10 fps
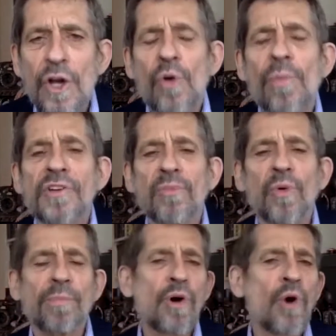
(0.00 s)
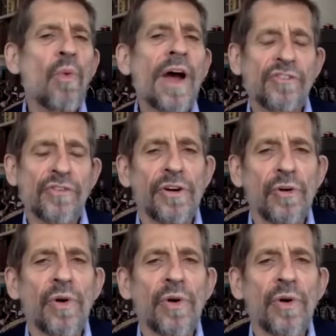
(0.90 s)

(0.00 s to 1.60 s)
much more pro-Western in